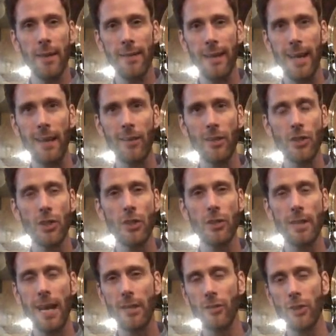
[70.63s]
the English
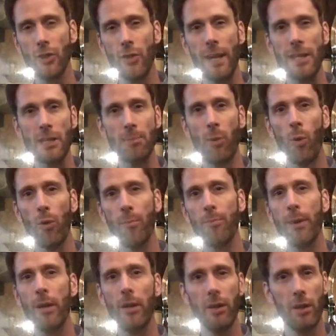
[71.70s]
used to actually transport
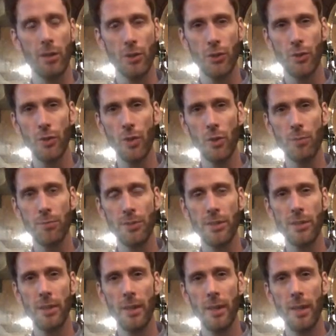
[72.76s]
beer to their
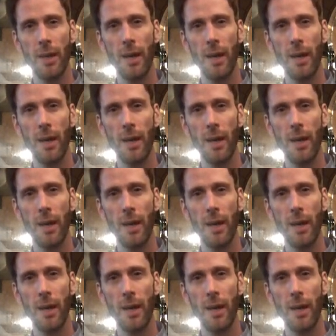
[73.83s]
troops